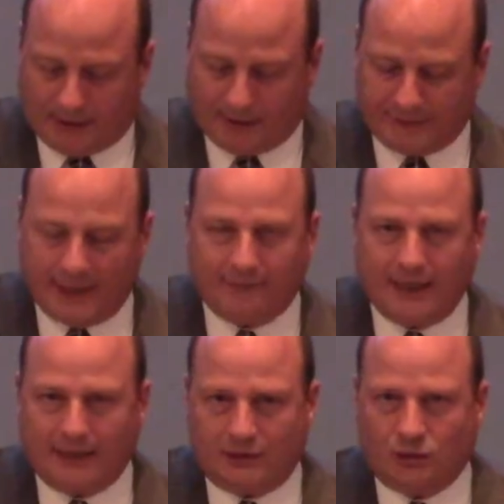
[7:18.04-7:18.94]
Have you ever
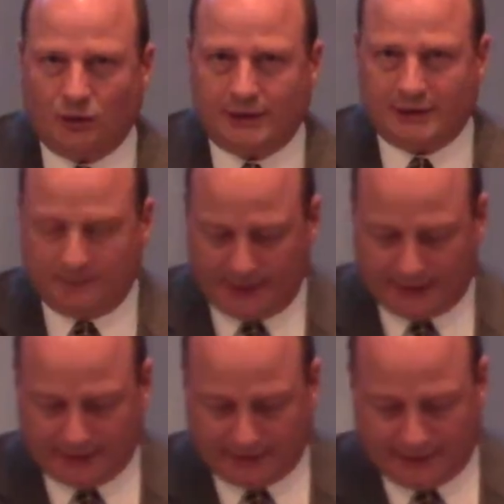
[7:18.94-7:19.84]
had a choice to
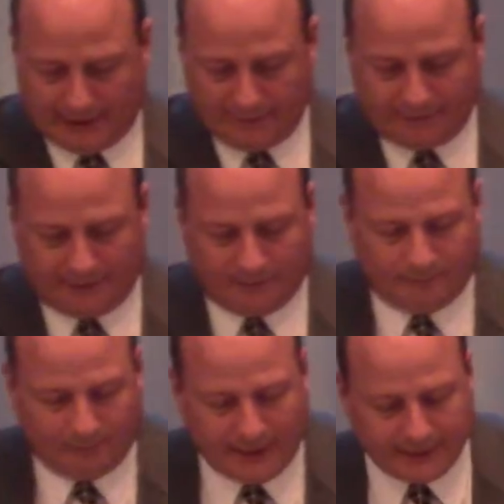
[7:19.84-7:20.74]
make in life
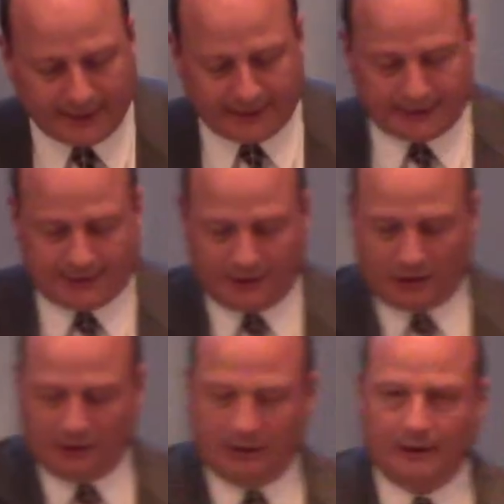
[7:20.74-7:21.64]
and made that
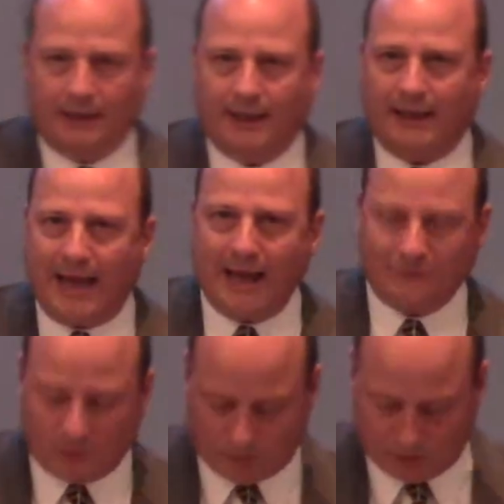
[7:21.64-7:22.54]
decision and
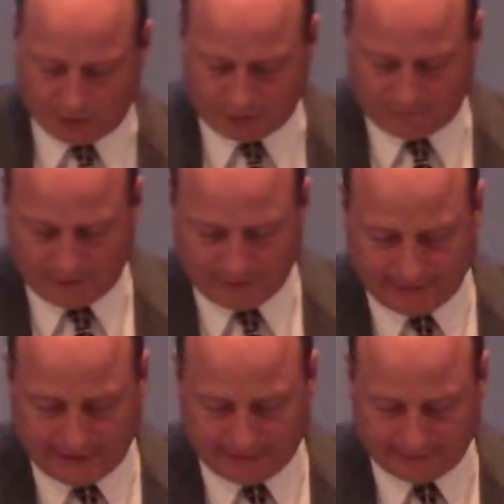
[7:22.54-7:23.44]
afterwards felt
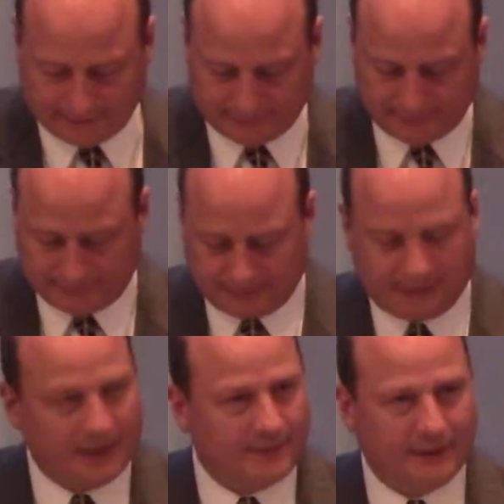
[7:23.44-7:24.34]
like
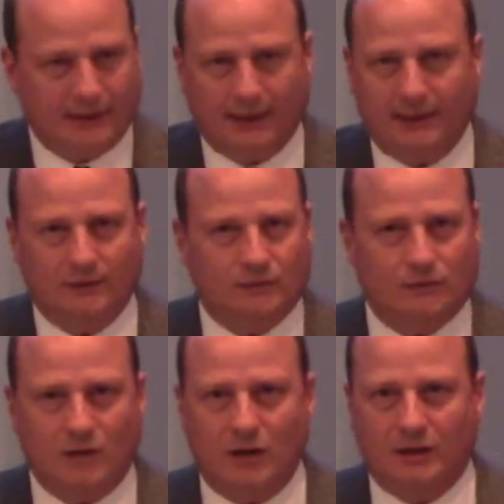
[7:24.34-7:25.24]
something either was
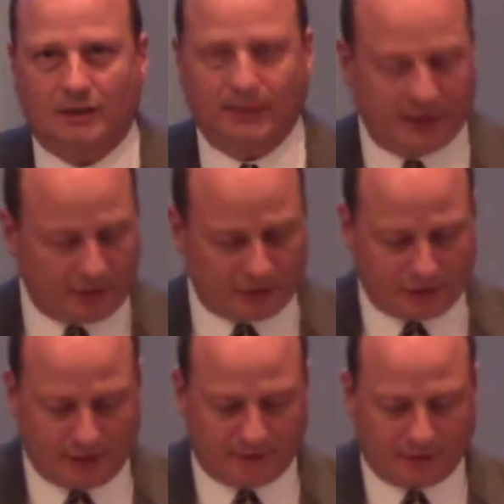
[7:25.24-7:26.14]
wrong in the pit of your
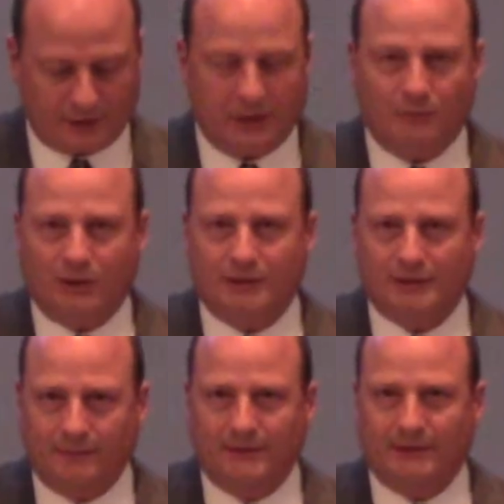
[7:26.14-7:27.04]
stomach or somewhere,
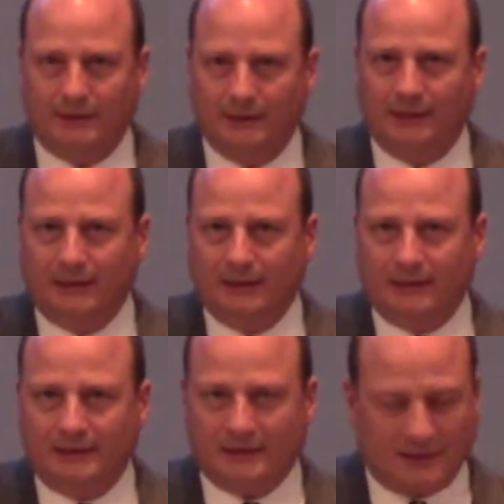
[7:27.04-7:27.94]
something
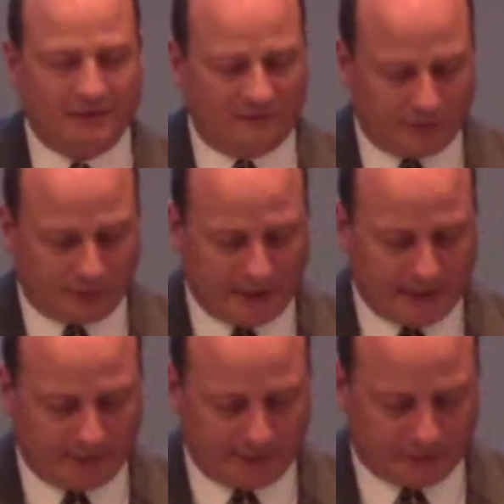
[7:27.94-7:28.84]
just didn't feel
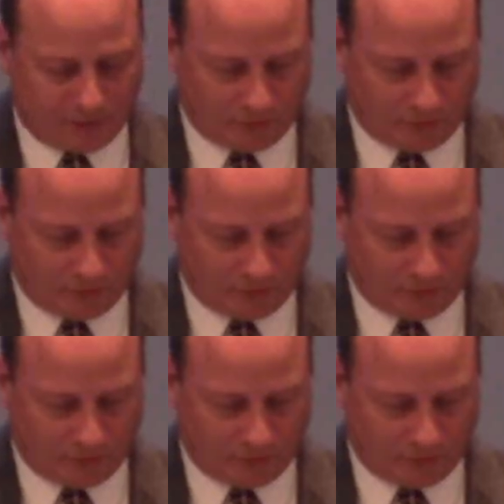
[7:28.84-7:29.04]
right about the